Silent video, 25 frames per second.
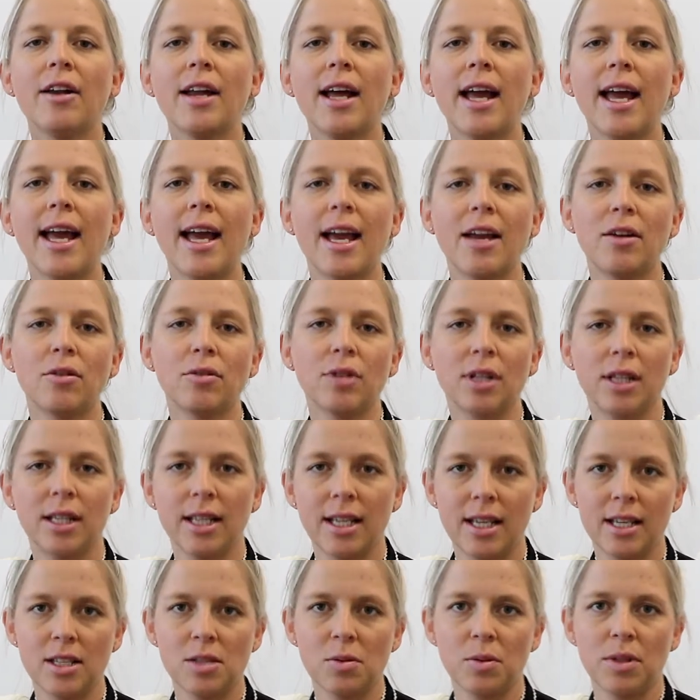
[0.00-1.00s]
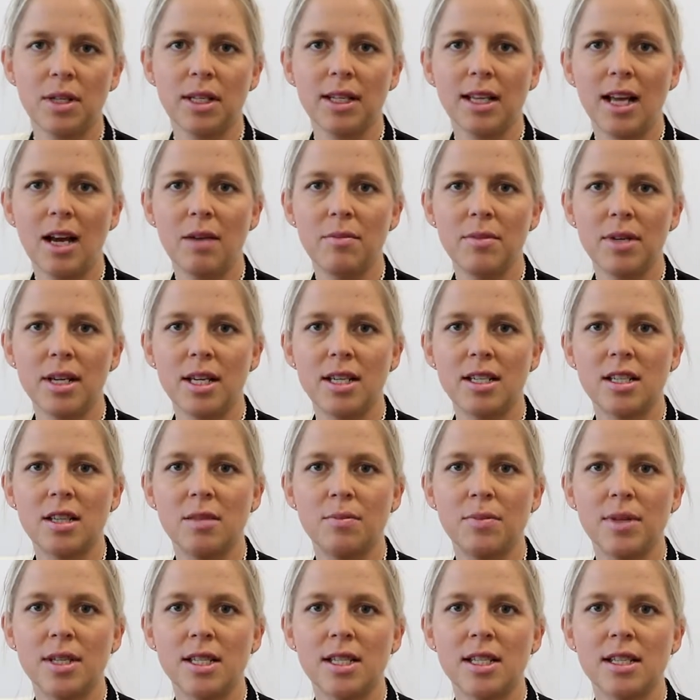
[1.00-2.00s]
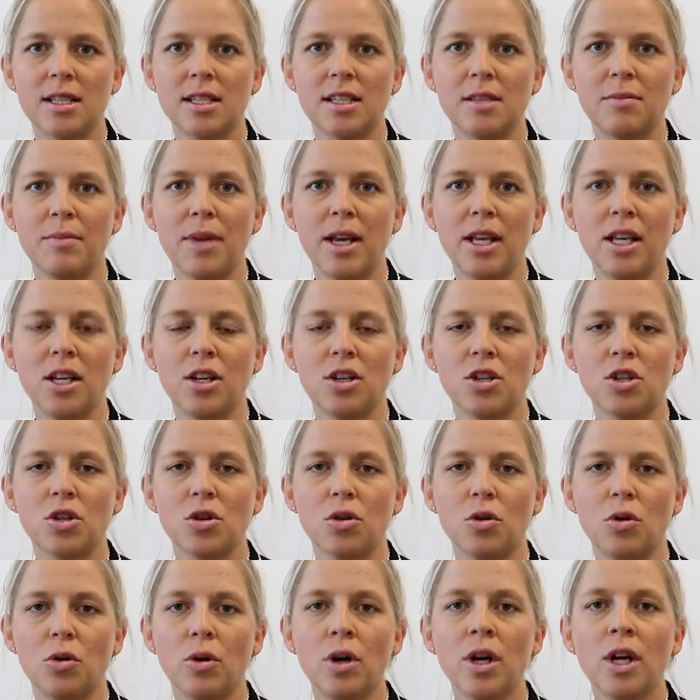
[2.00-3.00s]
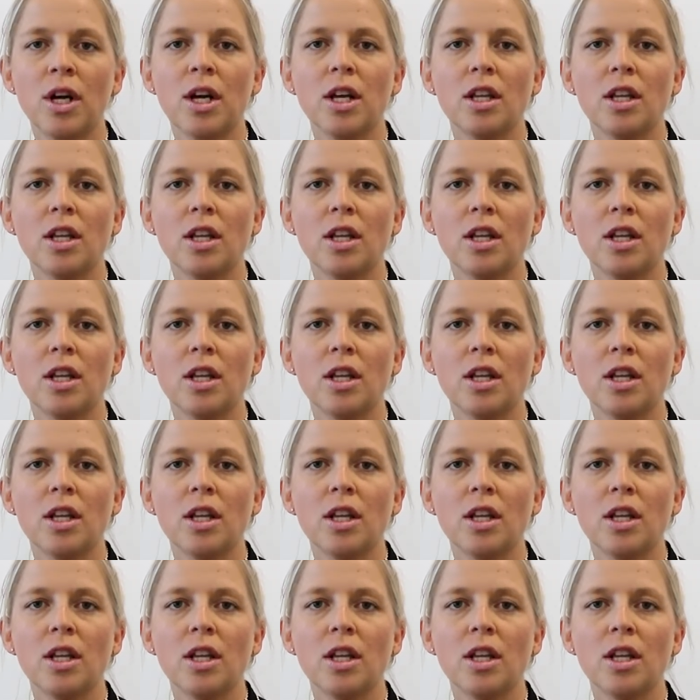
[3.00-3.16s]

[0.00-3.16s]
to handle the leads when they're coming into the business and making sure